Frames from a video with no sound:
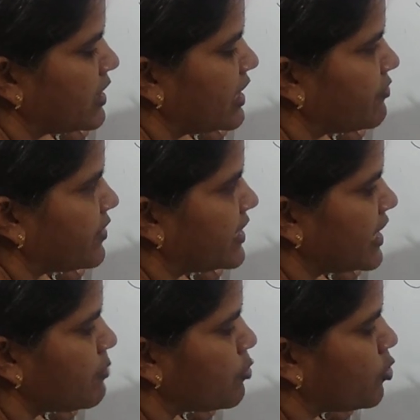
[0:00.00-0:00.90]
If
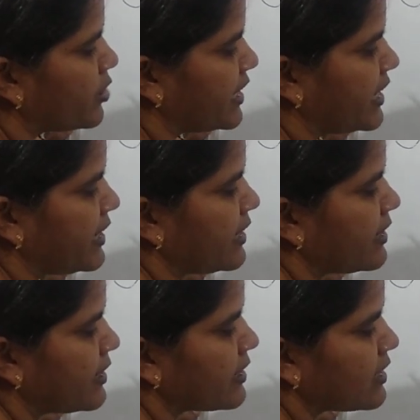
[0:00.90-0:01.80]
any
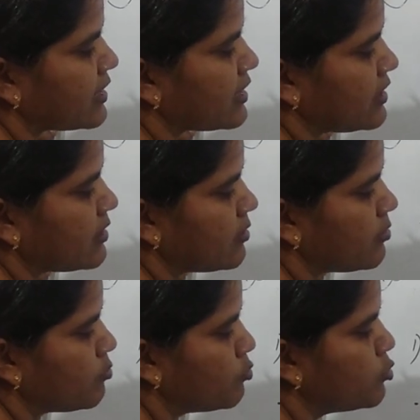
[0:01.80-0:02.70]
body
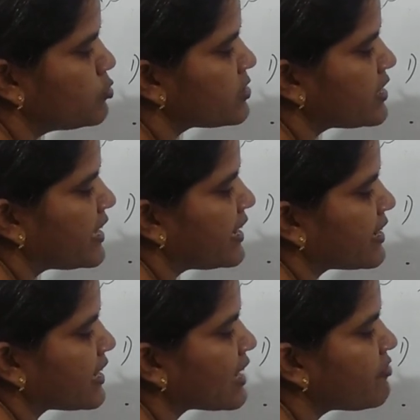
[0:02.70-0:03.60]
moves in
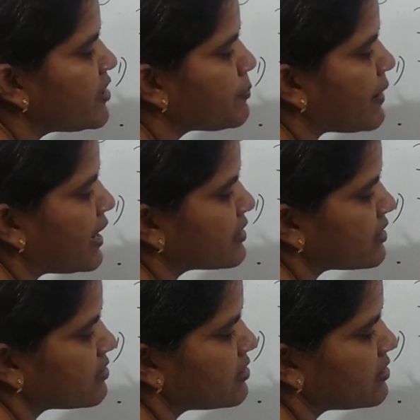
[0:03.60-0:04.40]
a curved path,